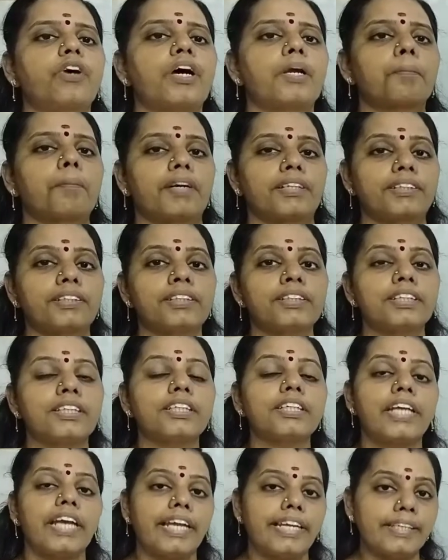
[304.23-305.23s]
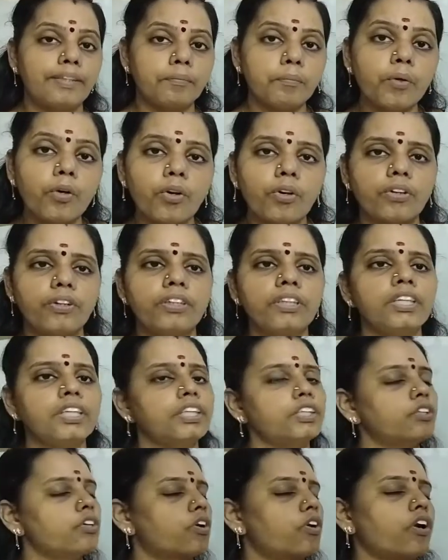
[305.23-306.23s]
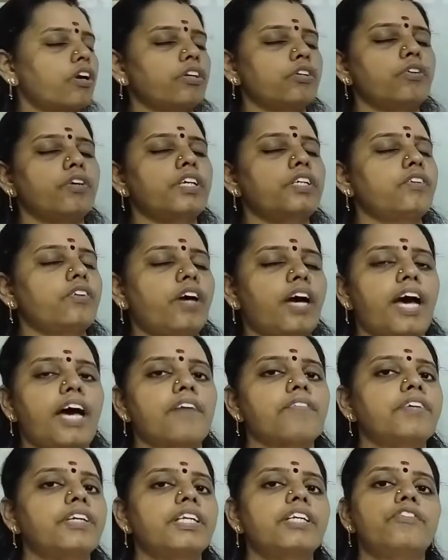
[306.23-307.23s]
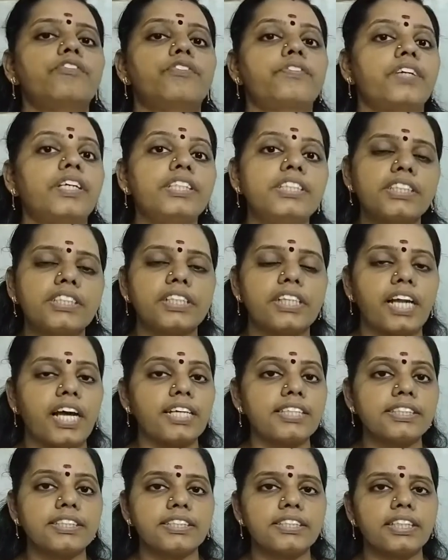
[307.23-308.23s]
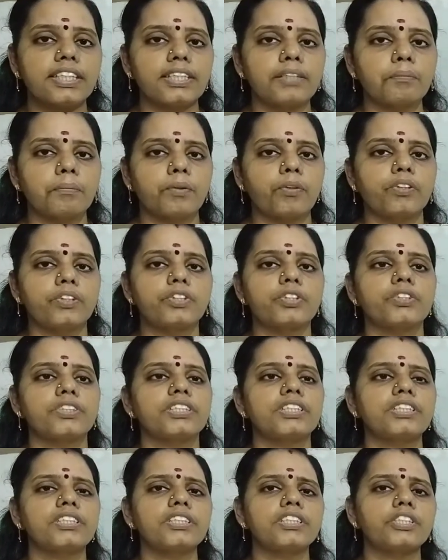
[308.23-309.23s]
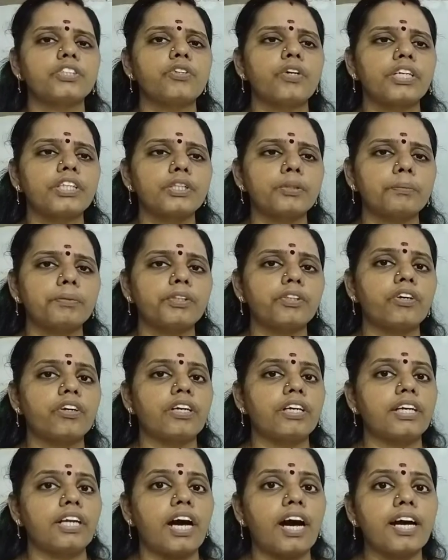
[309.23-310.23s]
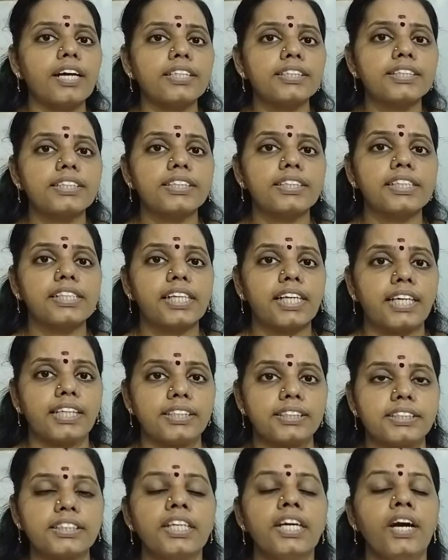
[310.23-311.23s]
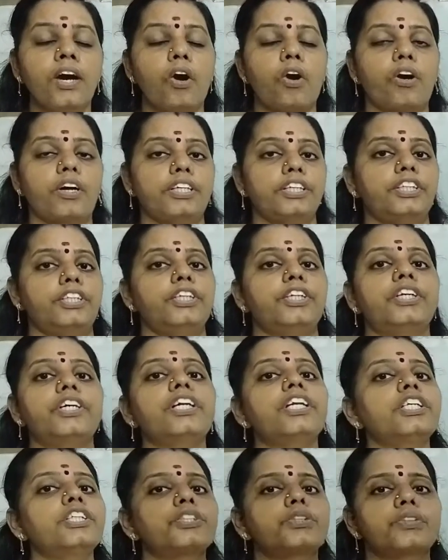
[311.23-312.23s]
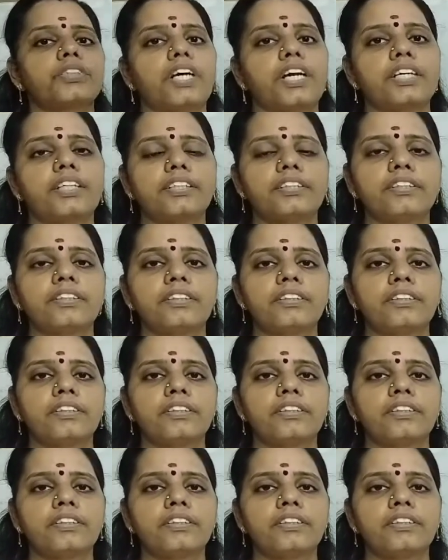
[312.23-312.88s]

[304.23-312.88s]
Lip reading: your mother tongue anymore. You're not going to have any French classes anymore. So this is going to be your last class. On hearing to that,